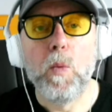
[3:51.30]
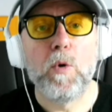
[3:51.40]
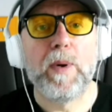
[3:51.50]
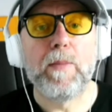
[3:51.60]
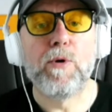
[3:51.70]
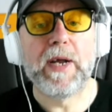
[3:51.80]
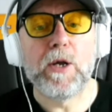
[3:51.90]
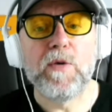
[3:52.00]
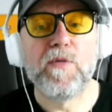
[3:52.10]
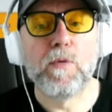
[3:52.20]
be
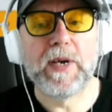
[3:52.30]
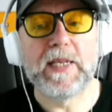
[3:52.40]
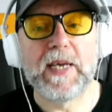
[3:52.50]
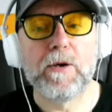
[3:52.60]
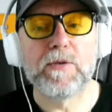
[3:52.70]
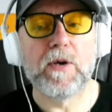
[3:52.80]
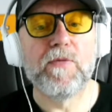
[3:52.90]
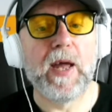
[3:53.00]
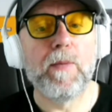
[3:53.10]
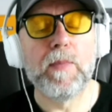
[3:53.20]
bringing you full details of
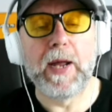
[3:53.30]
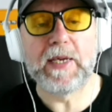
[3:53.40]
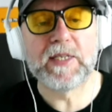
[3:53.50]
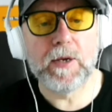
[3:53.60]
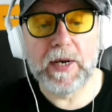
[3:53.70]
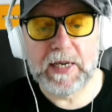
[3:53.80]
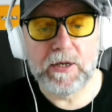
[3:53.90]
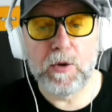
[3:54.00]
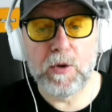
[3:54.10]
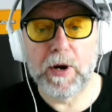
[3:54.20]
that exciting
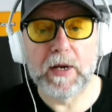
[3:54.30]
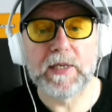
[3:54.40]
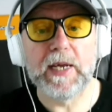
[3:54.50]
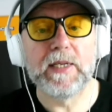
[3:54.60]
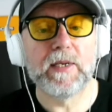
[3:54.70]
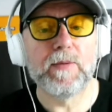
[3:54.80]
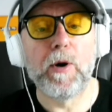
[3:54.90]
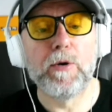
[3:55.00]
new product in tomorrow's